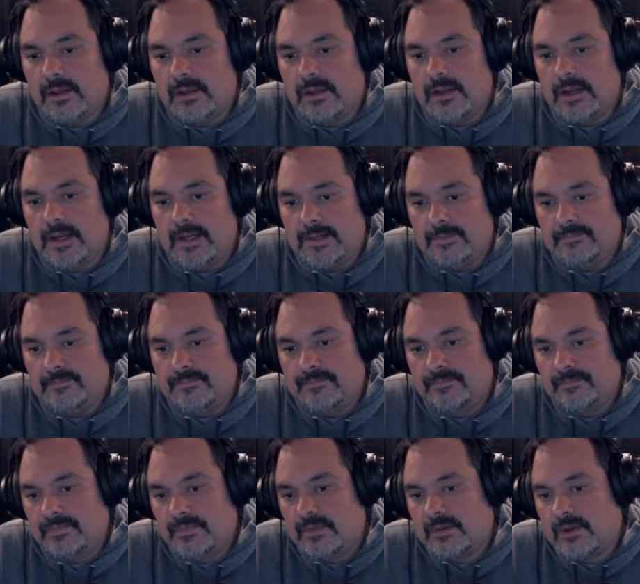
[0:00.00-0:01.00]
Um,
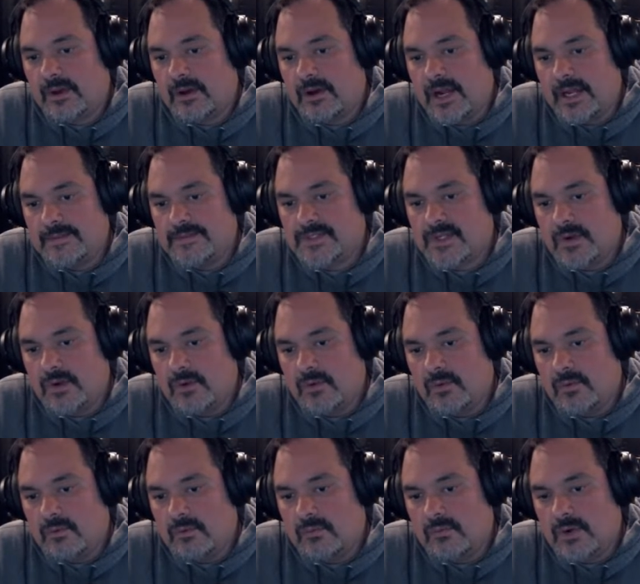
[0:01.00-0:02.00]
all right.
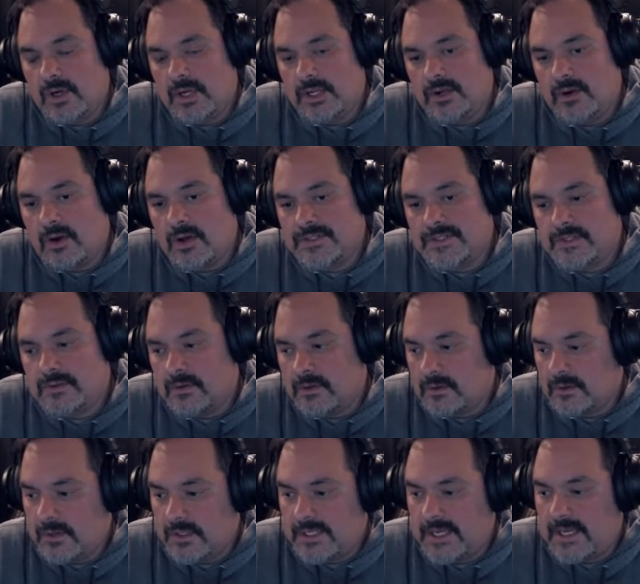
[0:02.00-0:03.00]
So what you're also going to
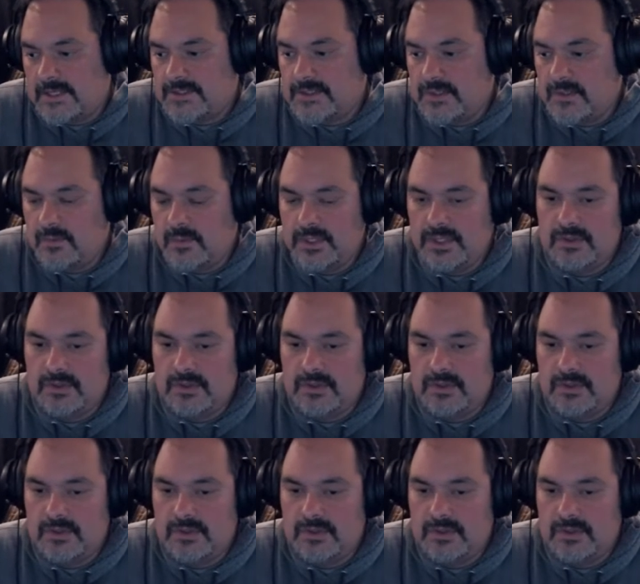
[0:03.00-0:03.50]
look at too when